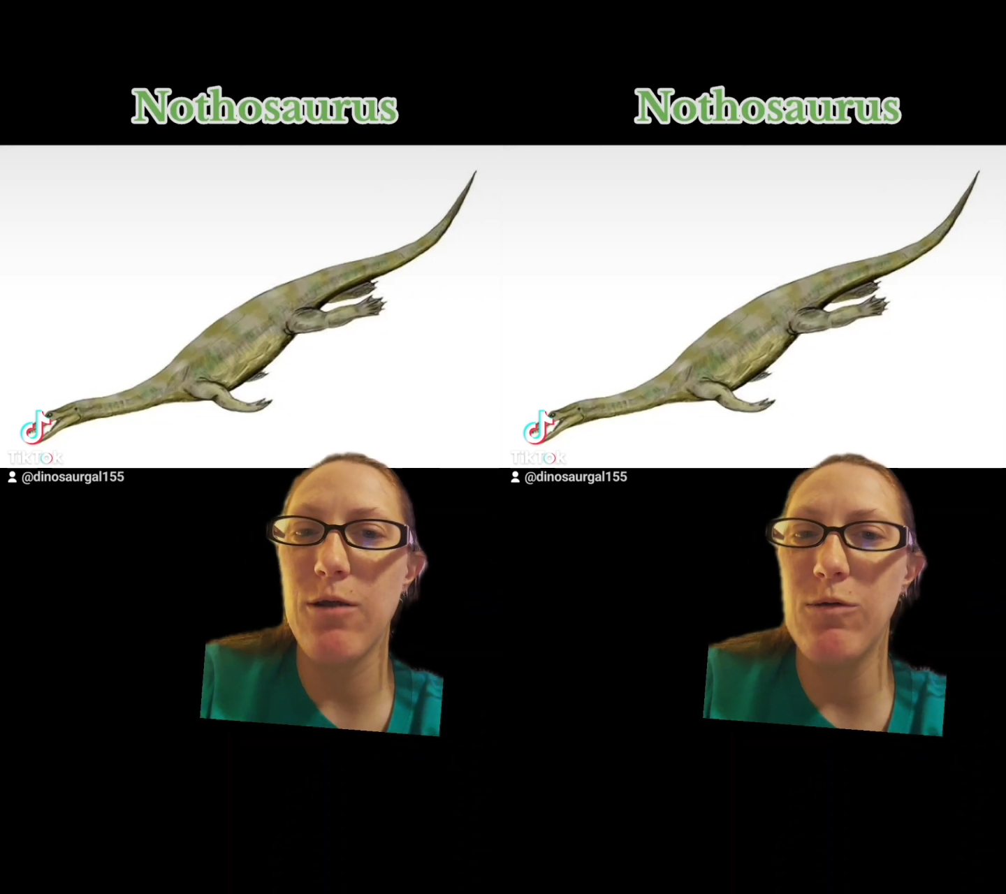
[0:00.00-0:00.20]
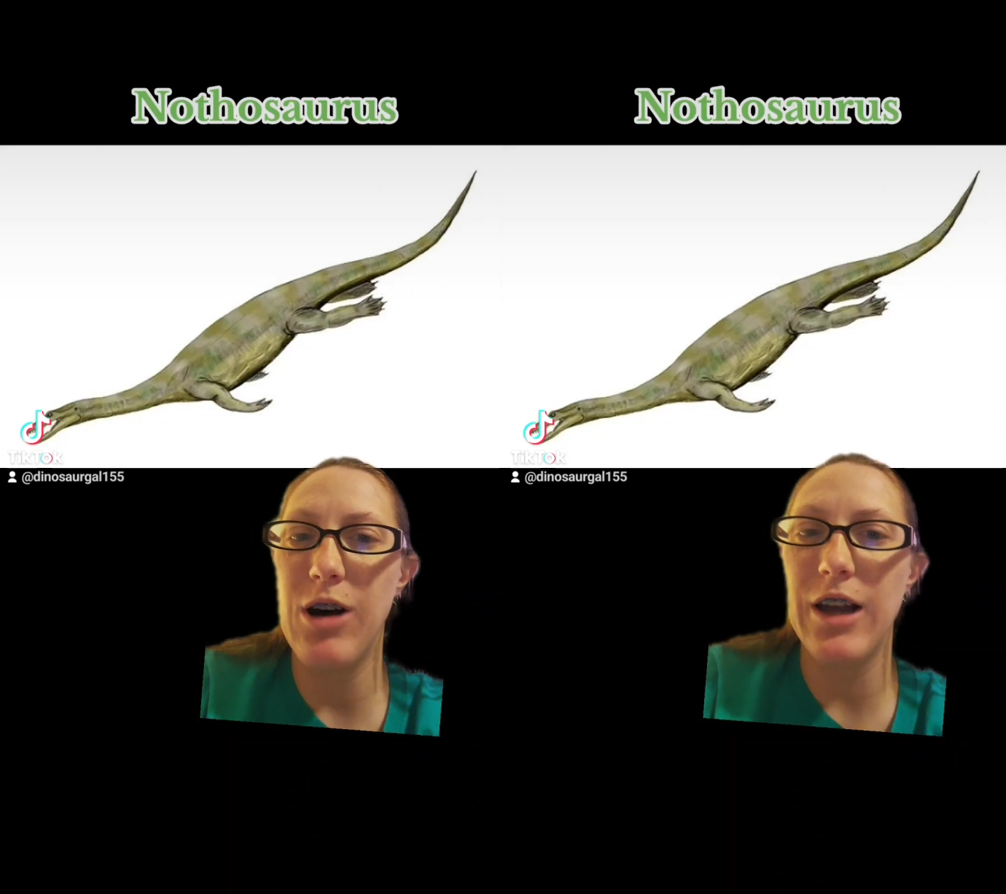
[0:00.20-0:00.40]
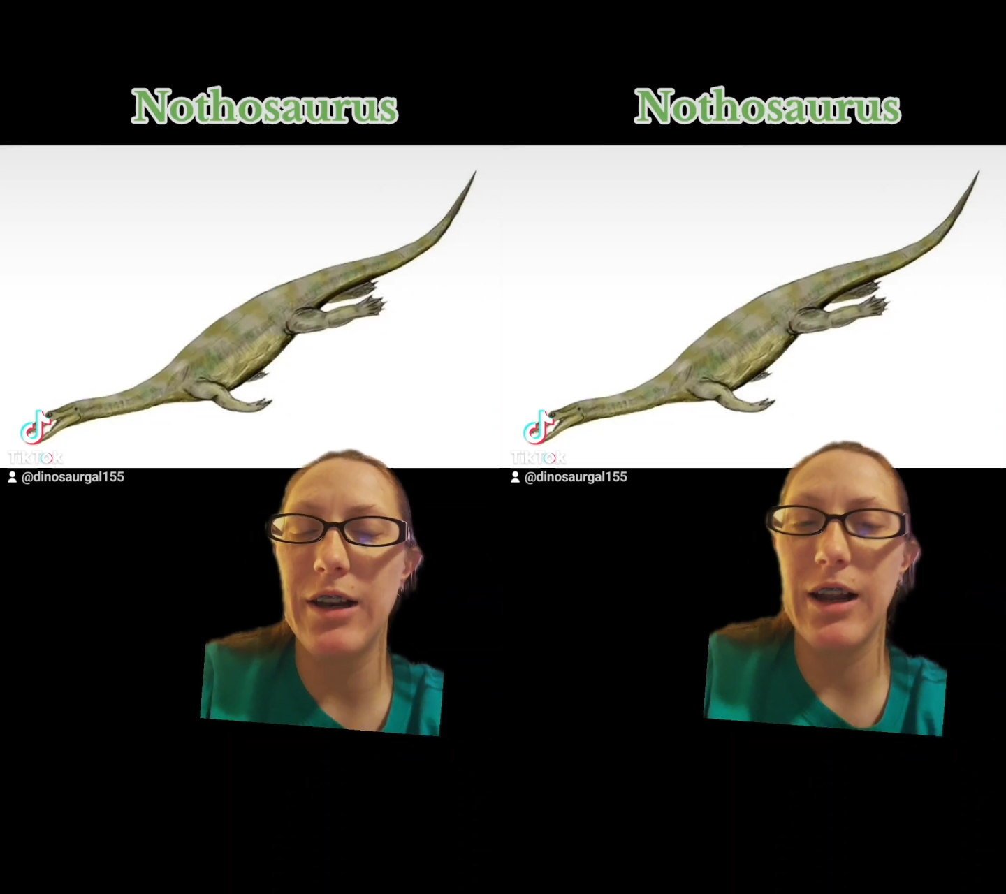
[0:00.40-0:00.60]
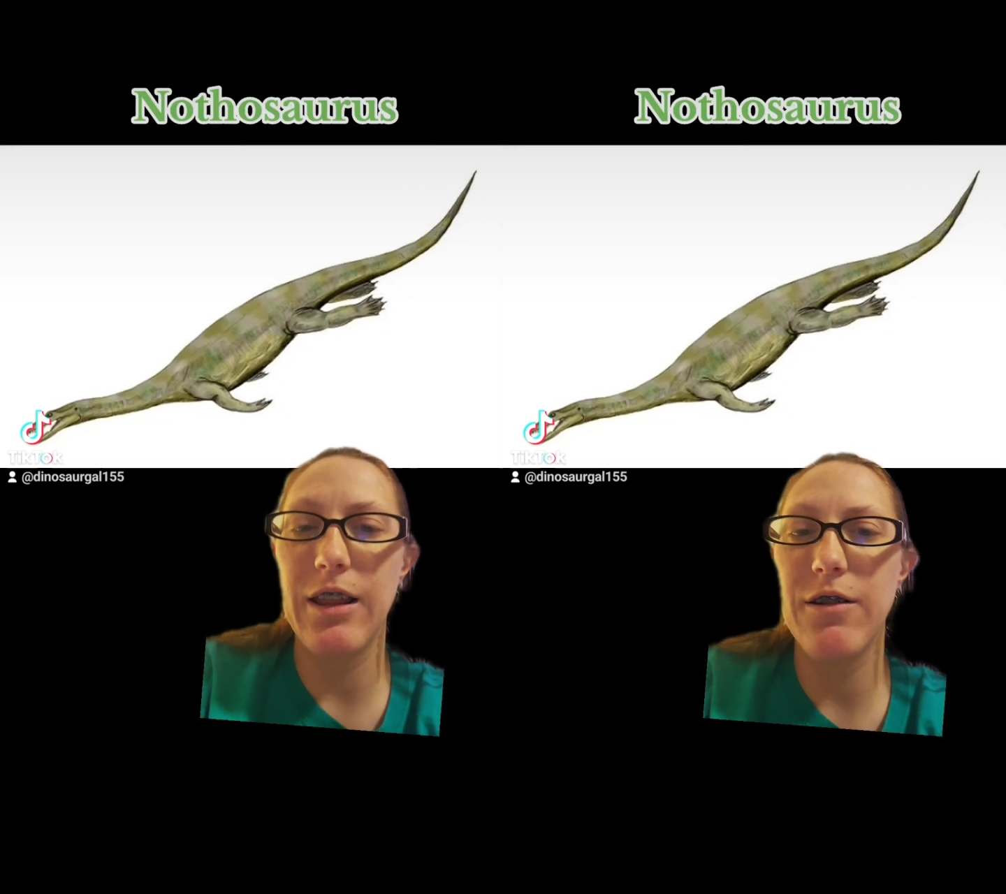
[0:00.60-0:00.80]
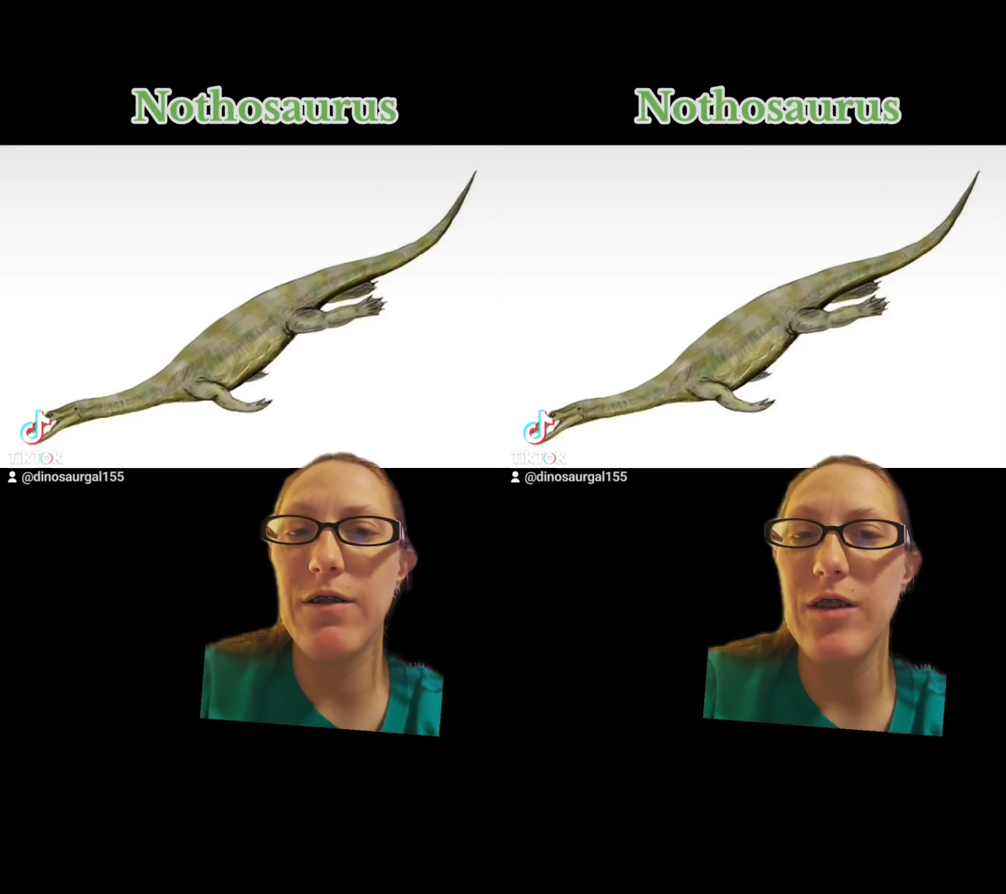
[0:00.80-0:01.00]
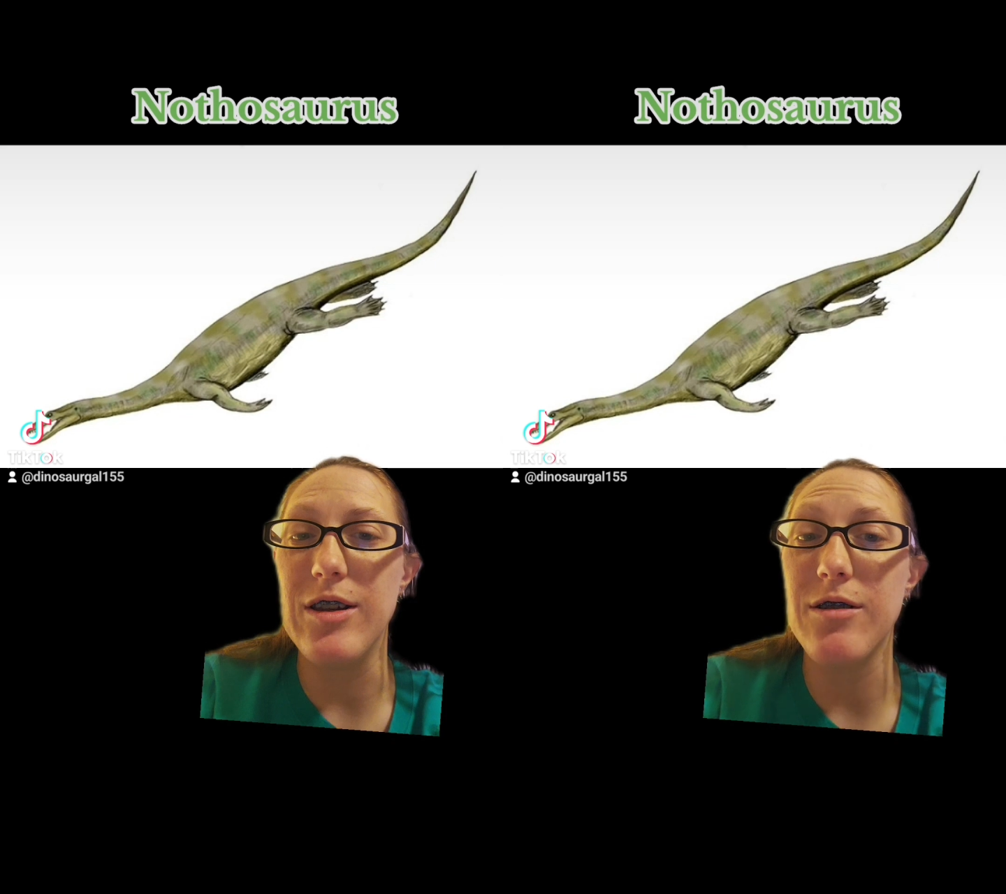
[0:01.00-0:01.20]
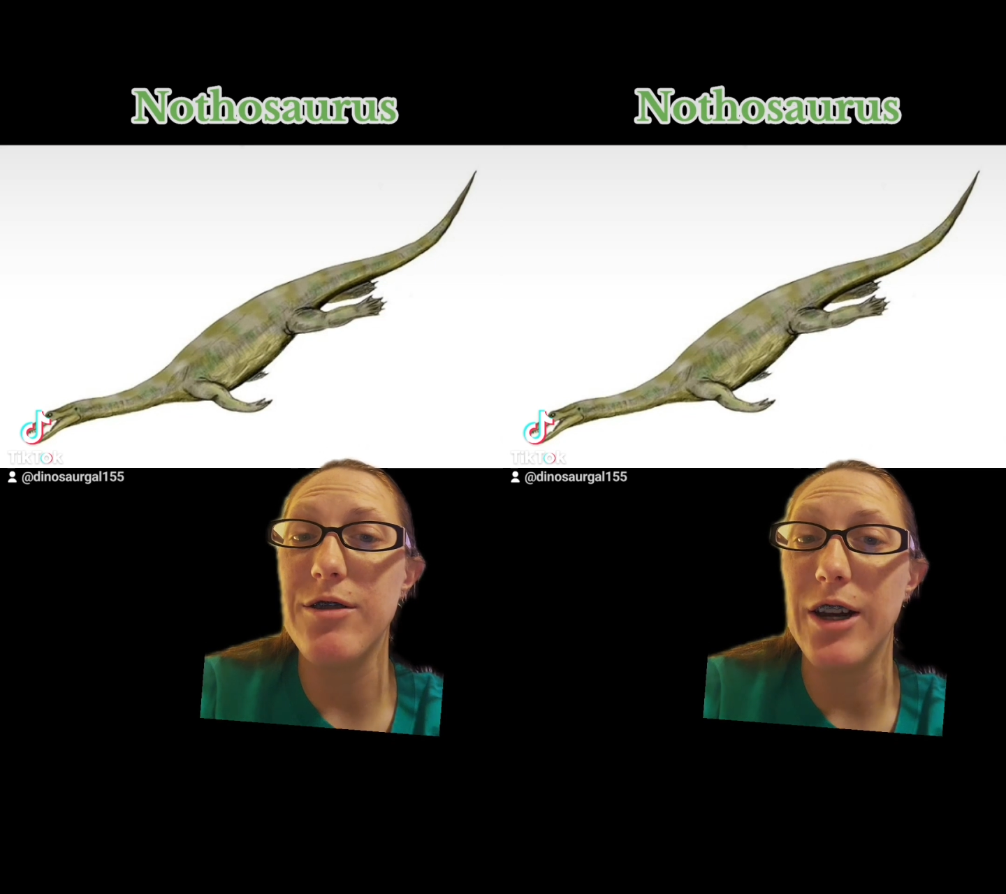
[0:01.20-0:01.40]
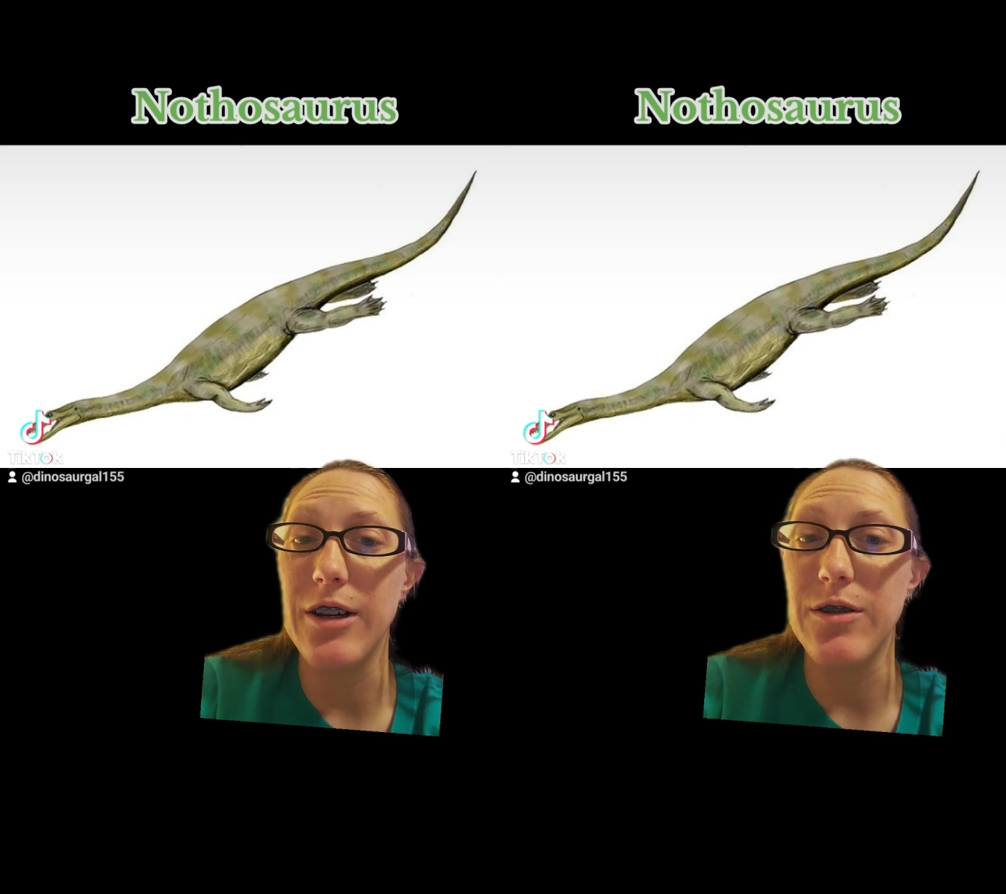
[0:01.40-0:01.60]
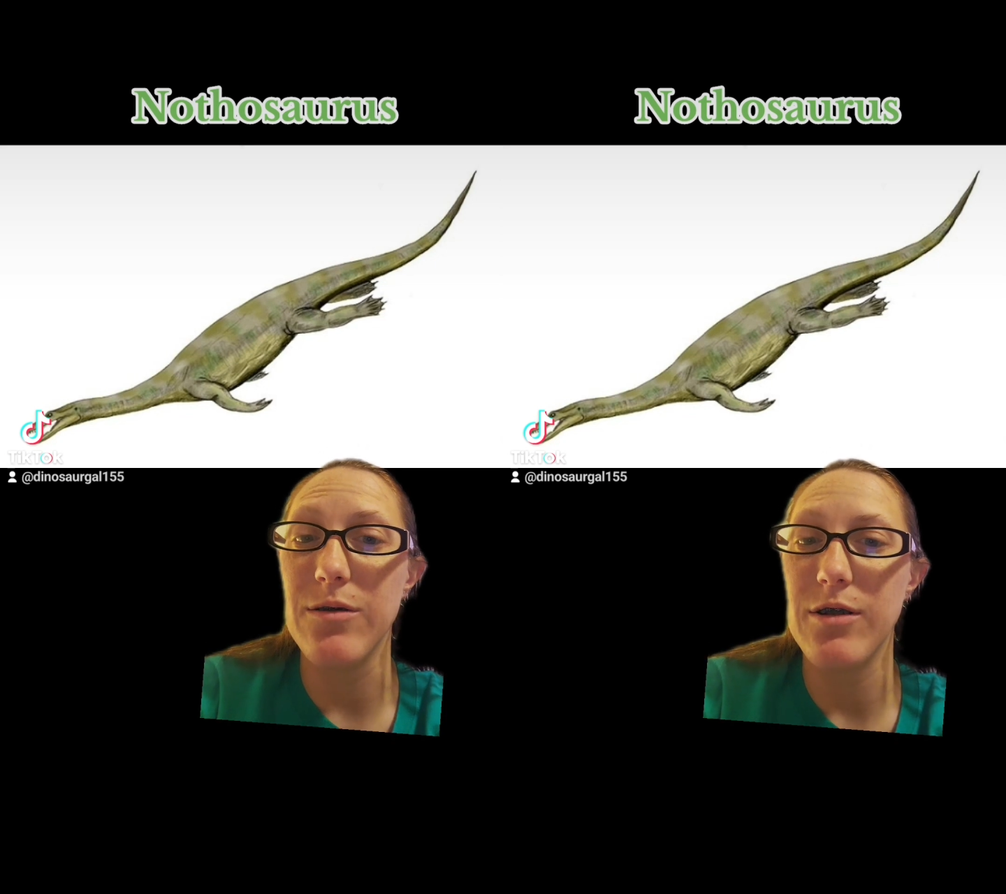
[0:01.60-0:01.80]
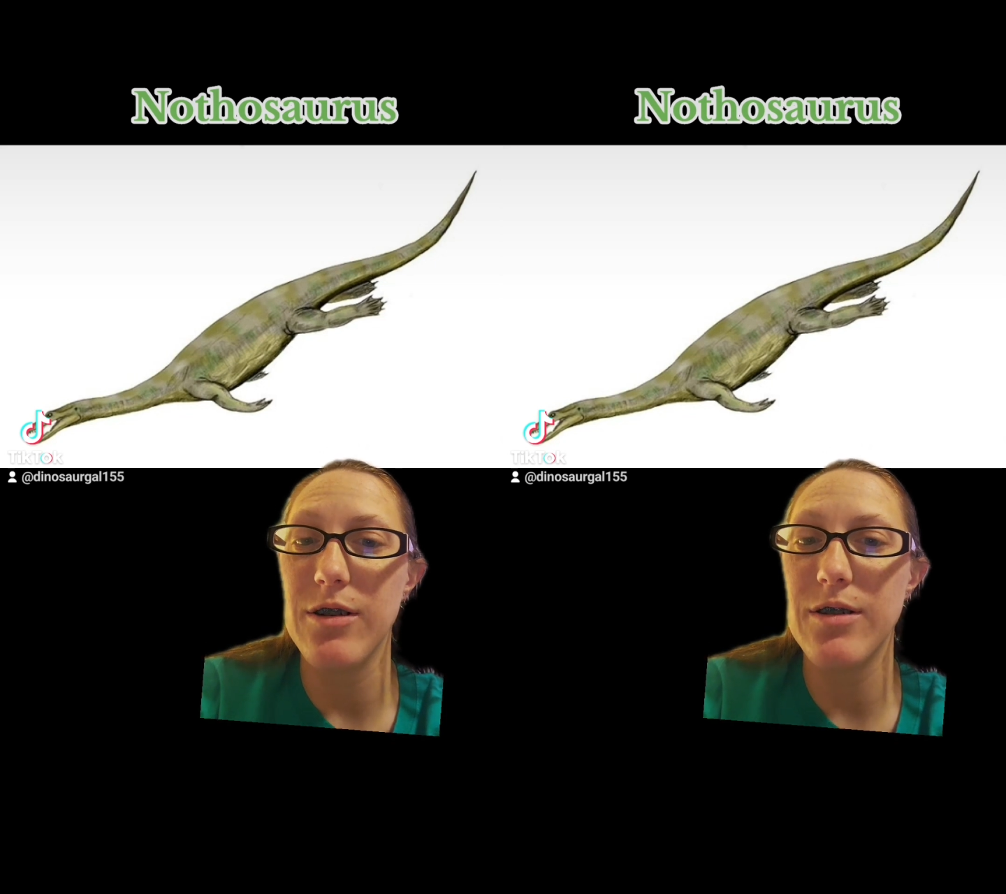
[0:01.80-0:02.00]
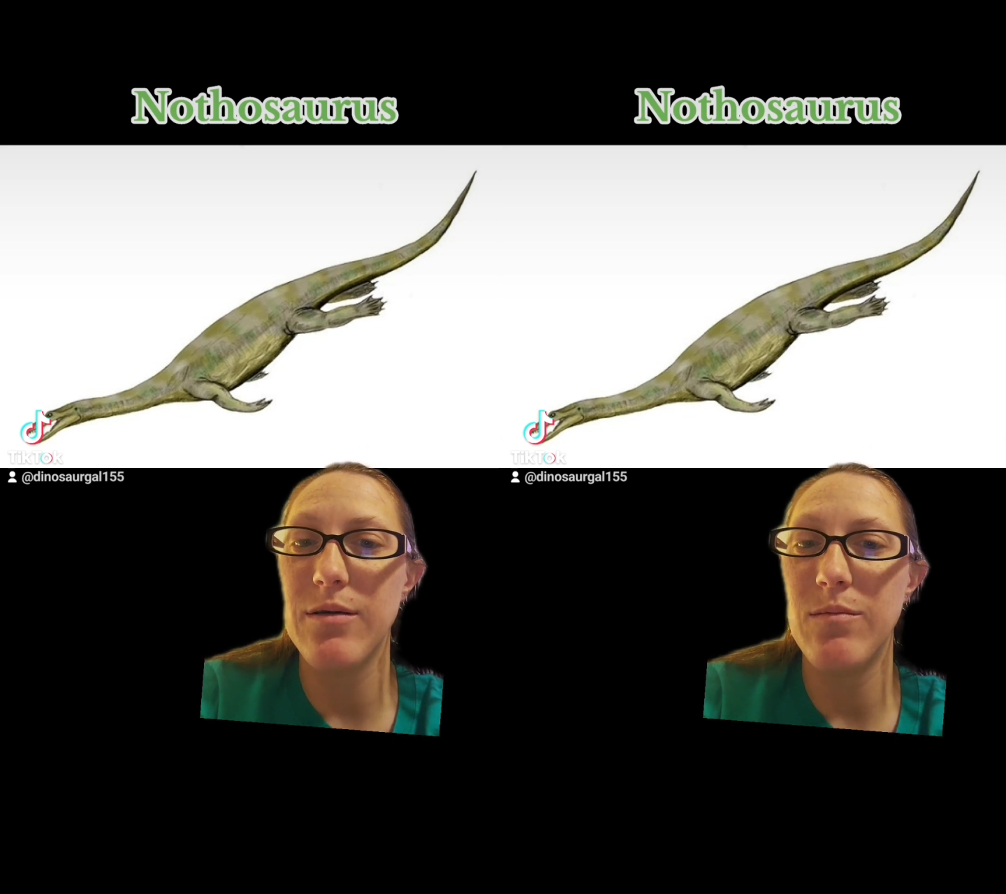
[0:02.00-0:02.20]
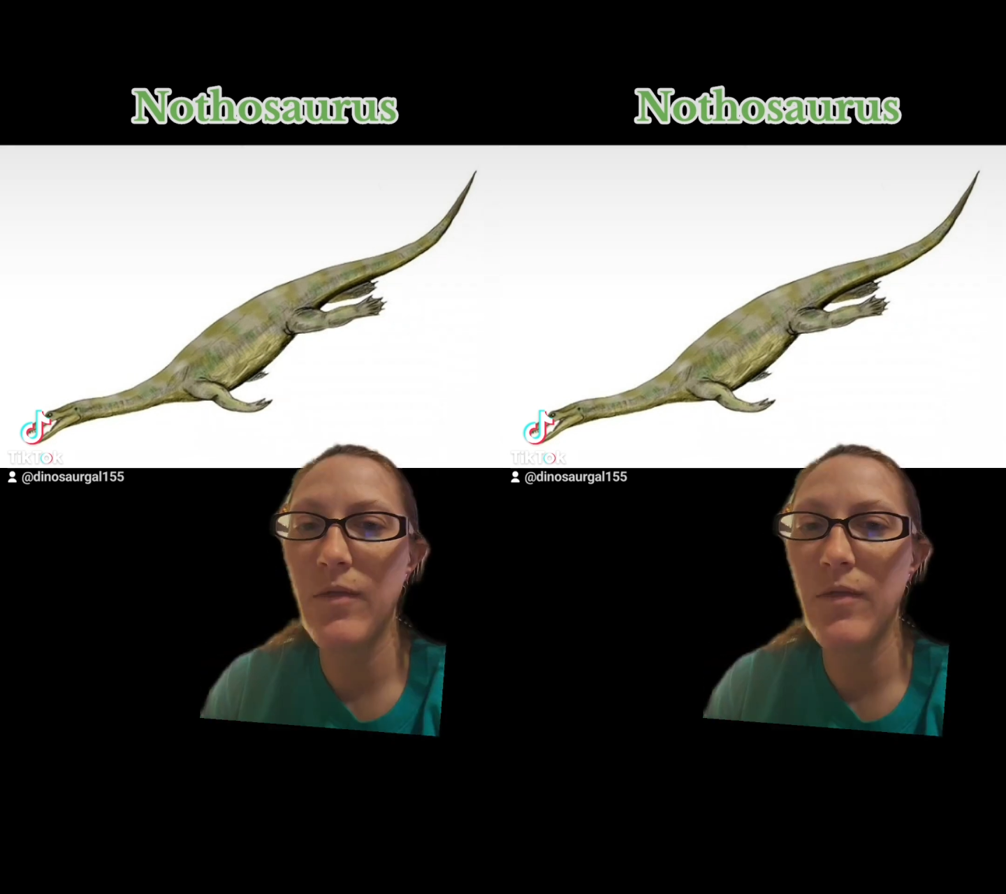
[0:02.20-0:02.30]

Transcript: at why neither of these are dinosaurs.